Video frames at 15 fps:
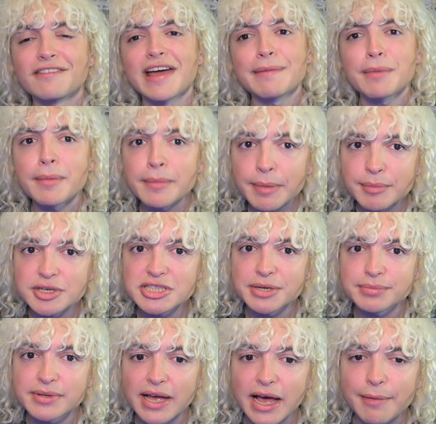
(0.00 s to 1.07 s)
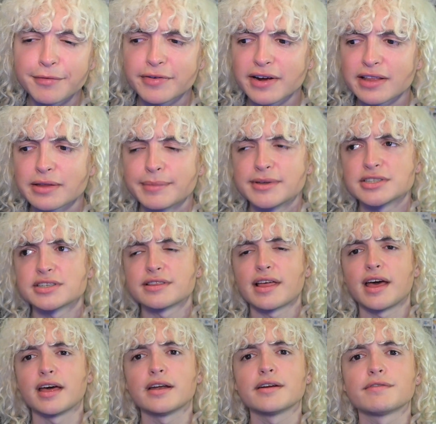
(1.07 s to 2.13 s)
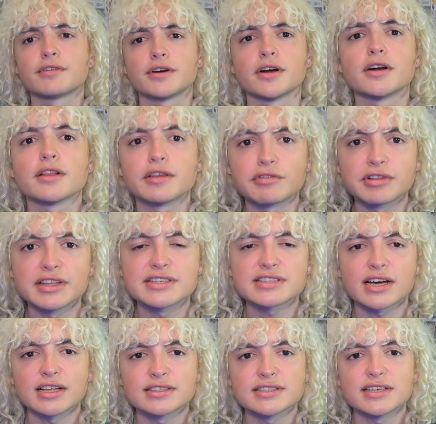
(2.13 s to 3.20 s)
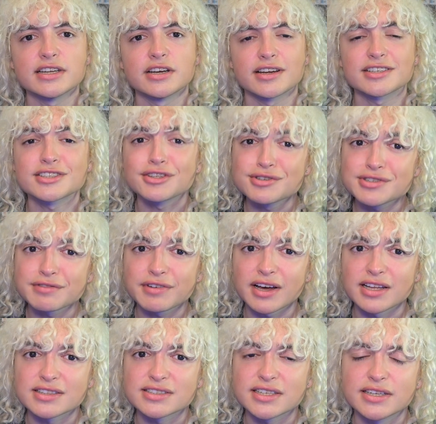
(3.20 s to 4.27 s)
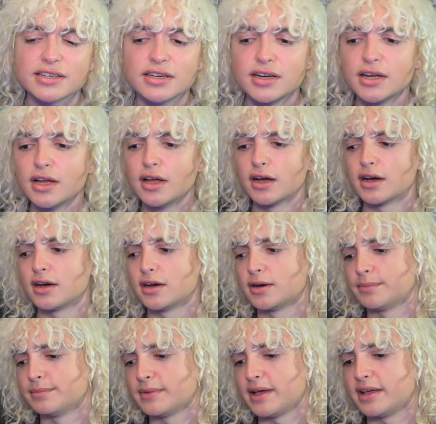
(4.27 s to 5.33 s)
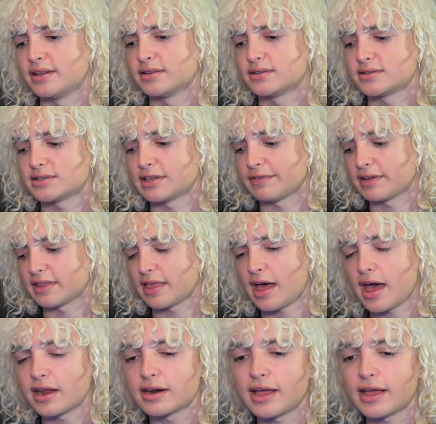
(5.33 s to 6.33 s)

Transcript: And my membership tab, forgot to mention that, for early release content and exclusive content and stuff like that.